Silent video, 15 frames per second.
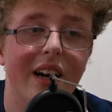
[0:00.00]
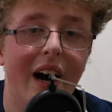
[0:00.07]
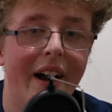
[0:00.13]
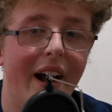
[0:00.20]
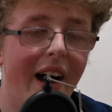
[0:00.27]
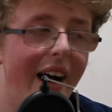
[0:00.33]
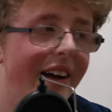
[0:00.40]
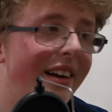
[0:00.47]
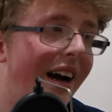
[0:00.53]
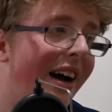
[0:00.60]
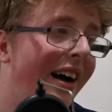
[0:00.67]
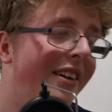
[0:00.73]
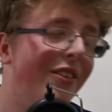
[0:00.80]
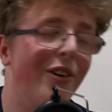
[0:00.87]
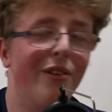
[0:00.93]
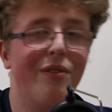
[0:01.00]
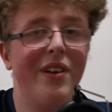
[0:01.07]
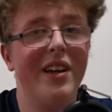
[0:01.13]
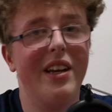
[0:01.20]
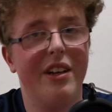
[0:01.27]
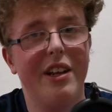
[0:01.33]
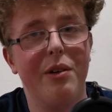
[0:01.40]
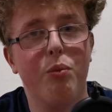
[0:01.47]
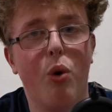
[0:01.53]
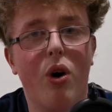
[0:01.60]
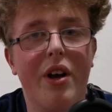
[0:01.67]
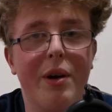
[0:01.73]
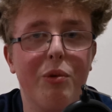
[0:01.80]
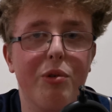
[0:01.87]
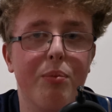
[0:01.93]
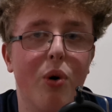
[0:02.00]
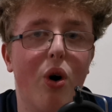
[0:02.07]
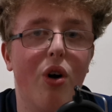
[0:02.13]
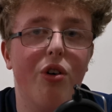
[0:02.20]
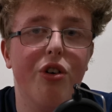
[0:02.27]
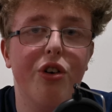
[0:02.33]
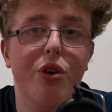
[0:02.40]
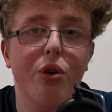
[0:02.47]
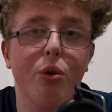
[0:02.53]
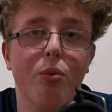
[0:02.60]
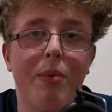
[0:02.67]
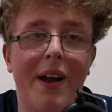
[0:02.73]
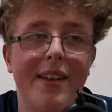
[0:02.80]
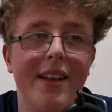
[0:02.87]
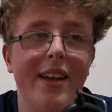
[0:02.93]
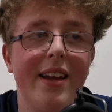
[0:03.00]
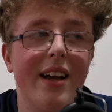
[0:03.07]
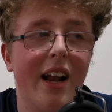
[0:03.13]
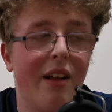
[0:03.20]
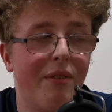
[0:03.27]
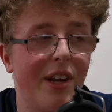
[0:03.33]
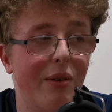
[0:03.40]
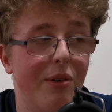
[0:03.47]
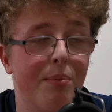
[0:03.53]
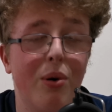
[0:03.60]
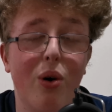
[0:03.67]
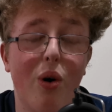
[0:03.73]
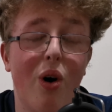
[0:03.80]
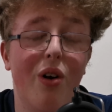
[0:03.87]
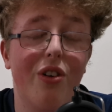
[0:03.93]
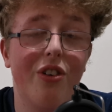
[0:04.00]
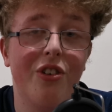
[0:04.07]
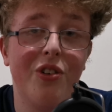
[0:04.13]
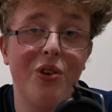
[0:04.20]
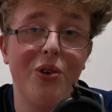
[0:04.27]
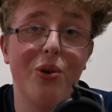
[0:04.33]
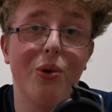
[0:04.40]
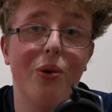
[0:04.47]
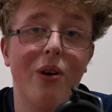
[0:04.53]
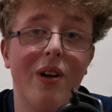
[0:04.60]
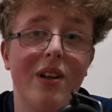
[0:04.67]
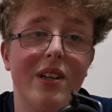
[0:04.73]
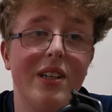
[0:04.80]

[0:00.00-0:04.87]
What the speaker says: And I don't think he did what he was put on to do badly, and I think he was put on to